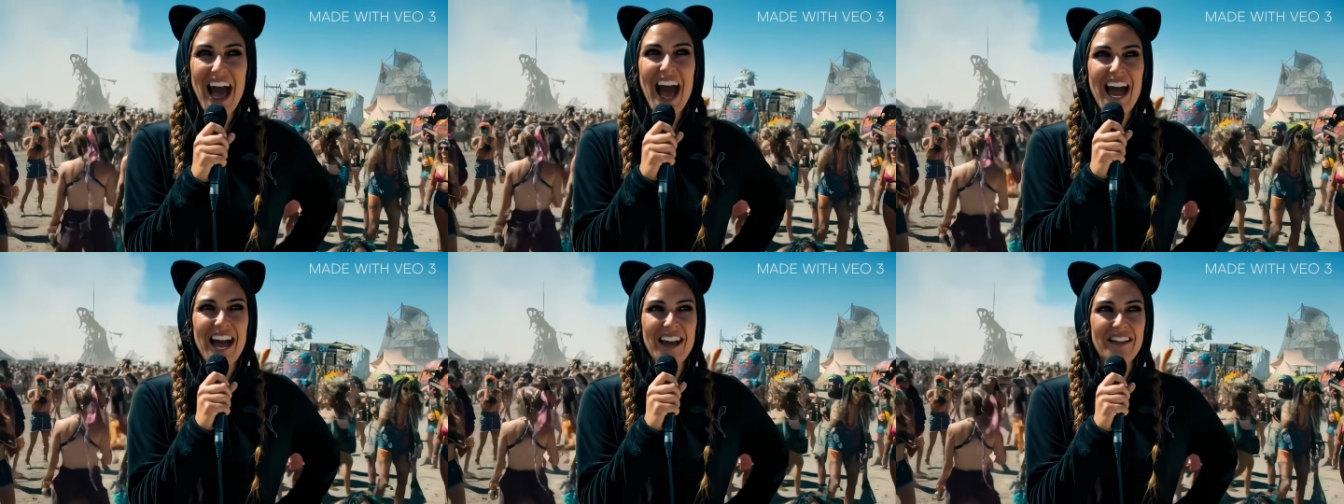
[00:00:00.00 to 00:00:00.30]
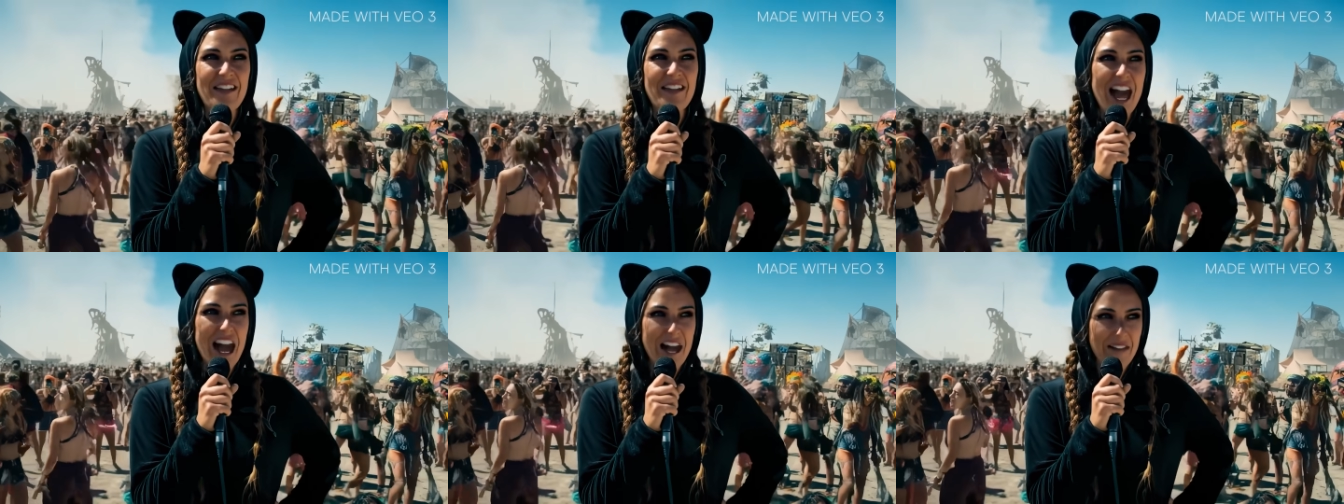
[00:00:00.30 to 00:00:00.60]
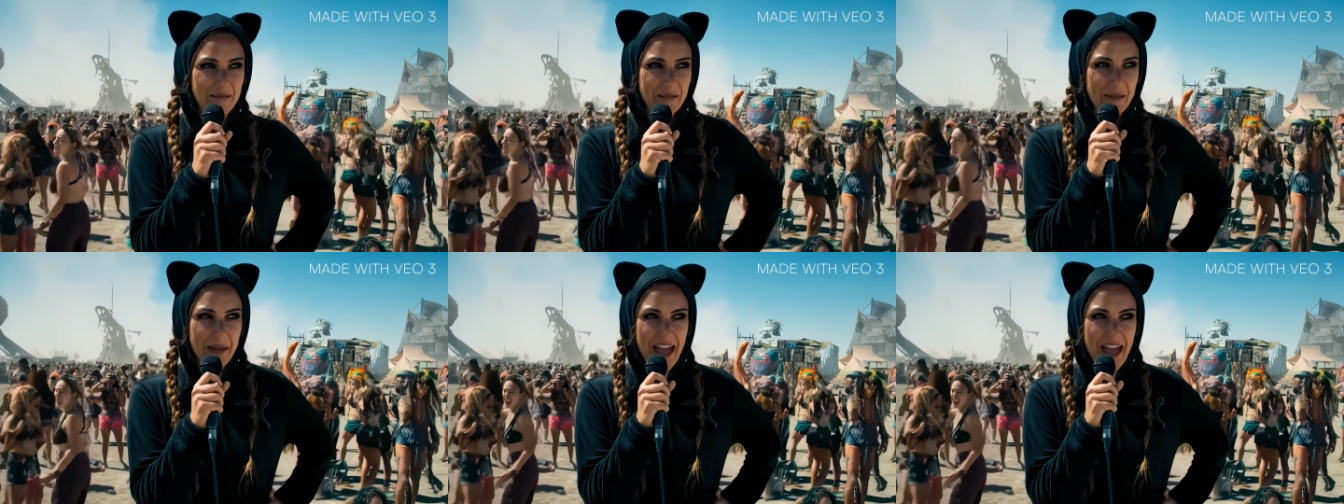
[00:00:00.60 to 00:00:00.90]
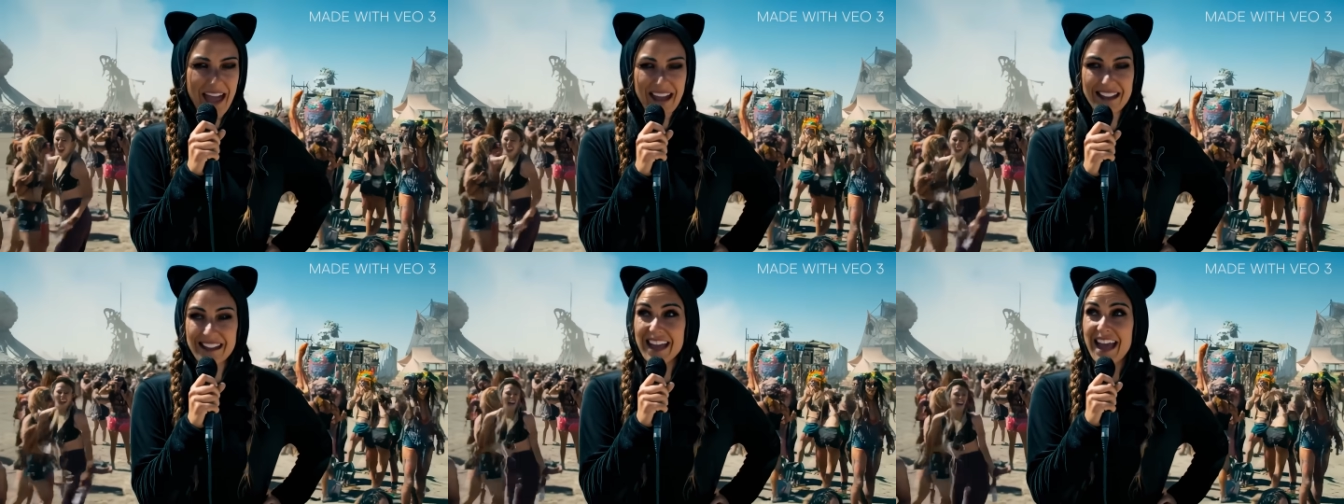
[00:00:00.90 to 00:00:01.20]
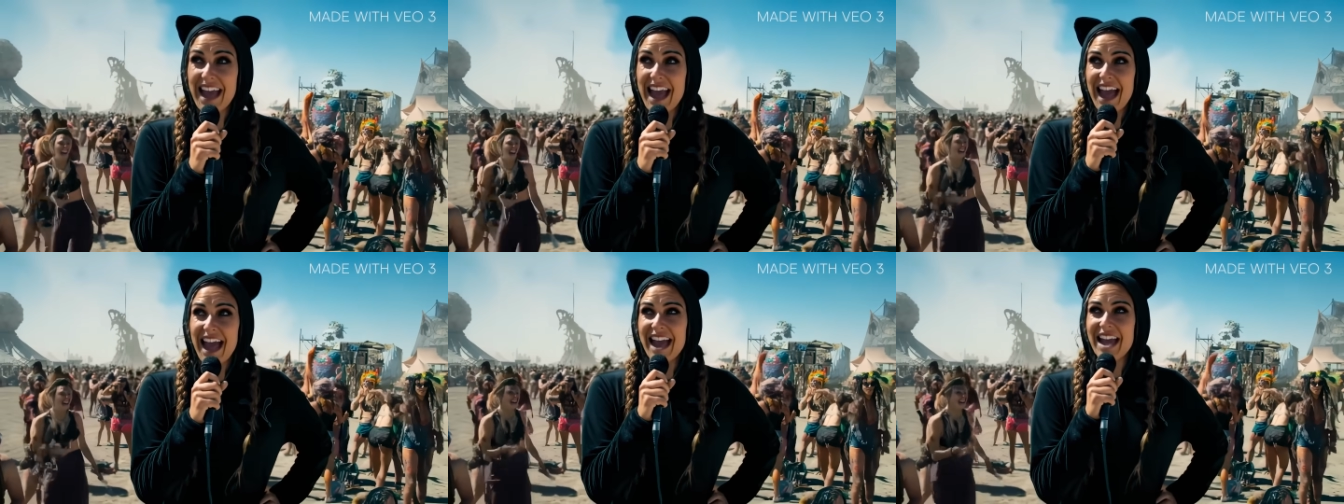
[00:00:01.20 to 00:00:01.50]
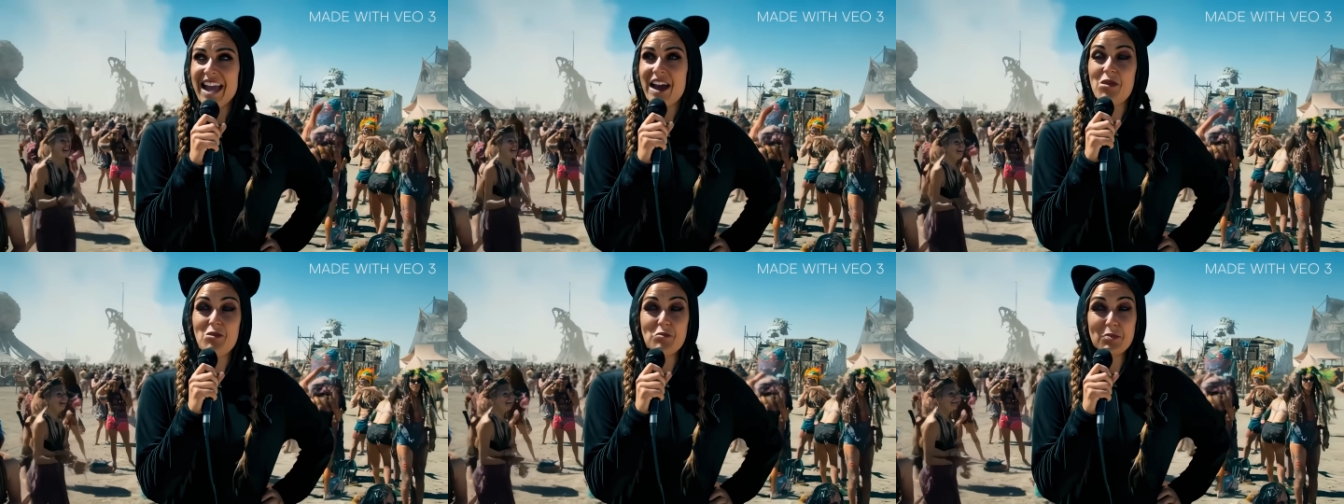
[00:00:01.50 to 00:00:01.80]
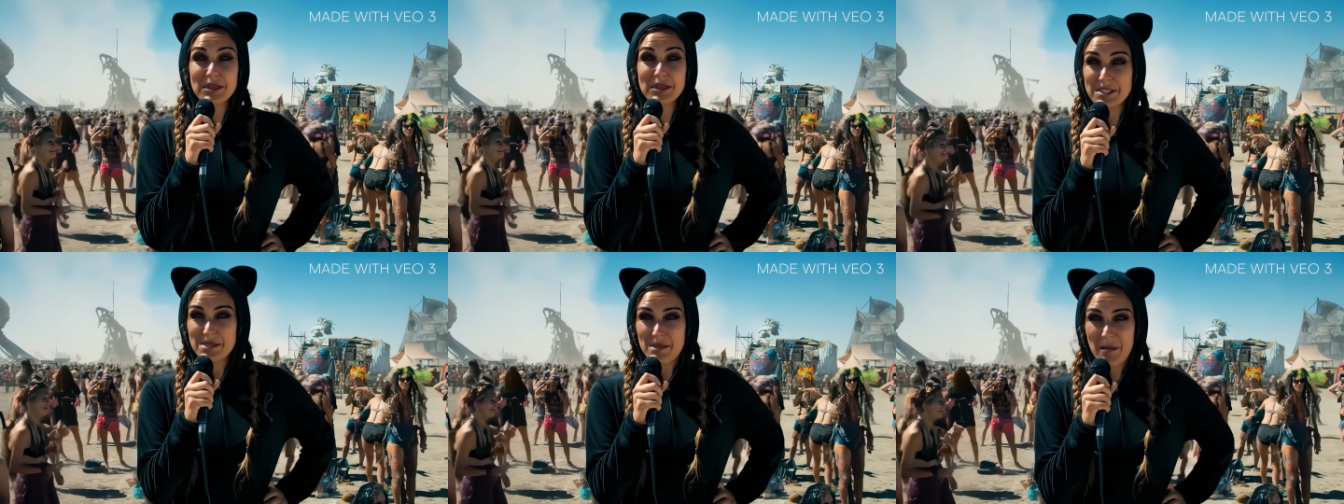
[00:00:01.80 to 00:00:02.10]
I have ever met, and I've
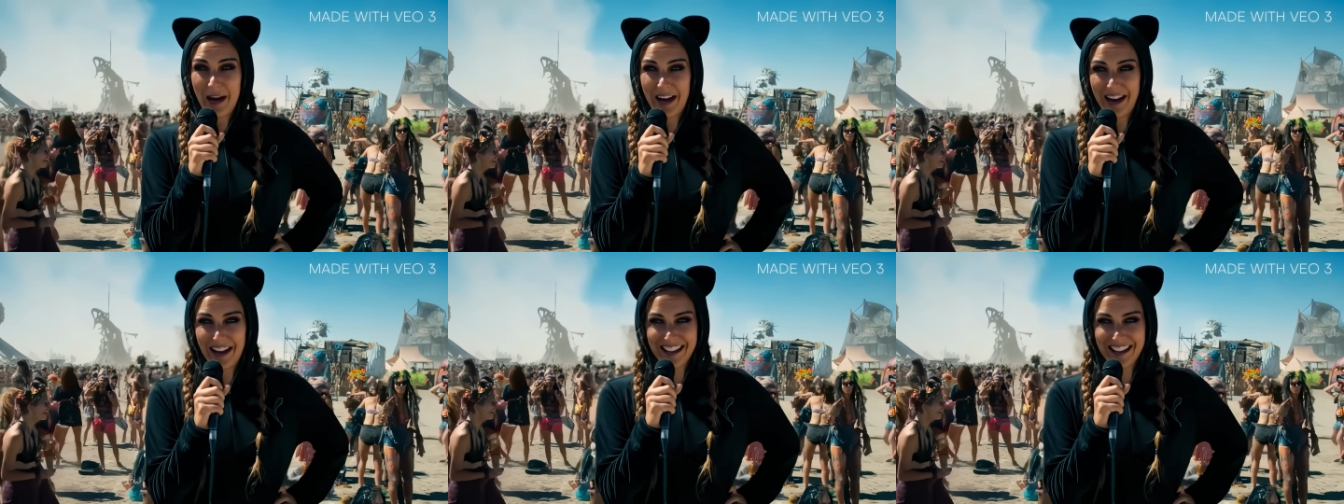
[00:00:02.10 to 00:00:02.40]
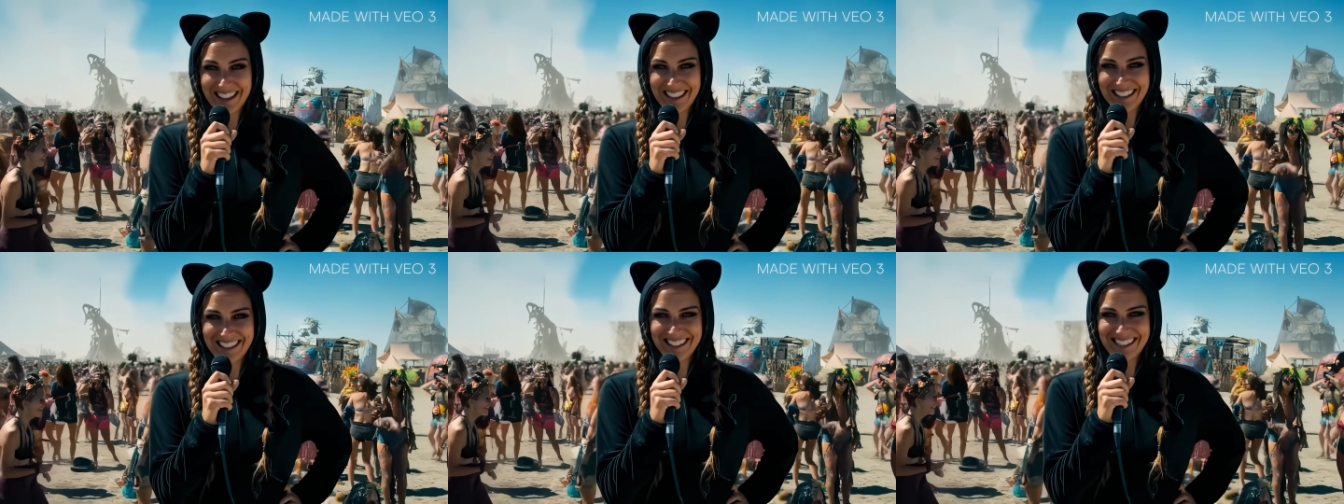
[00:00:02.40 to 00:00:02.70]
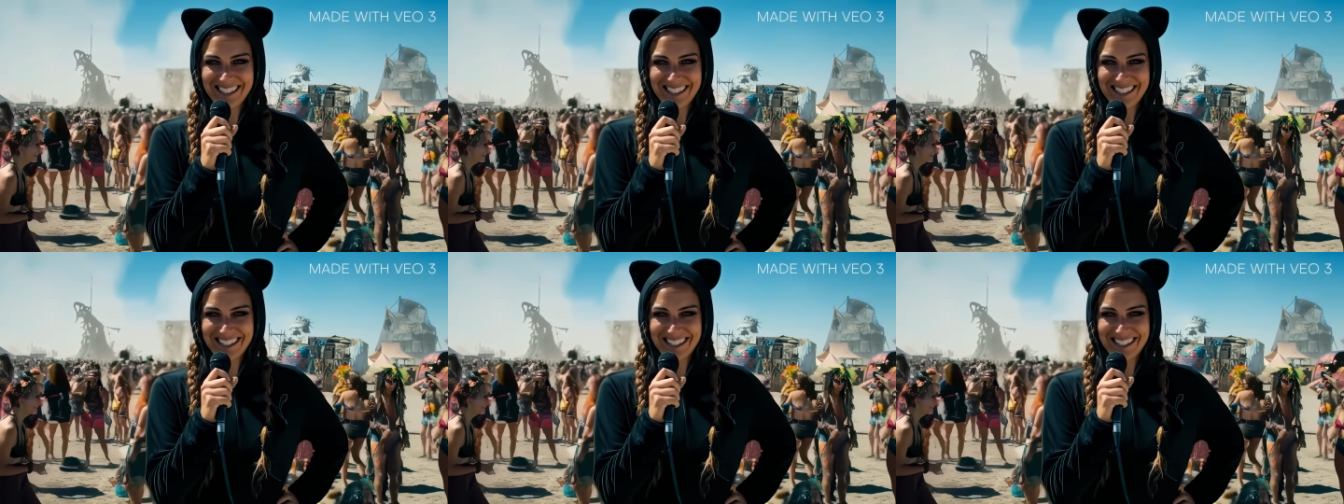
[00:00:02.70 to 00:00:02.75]
been to Paris.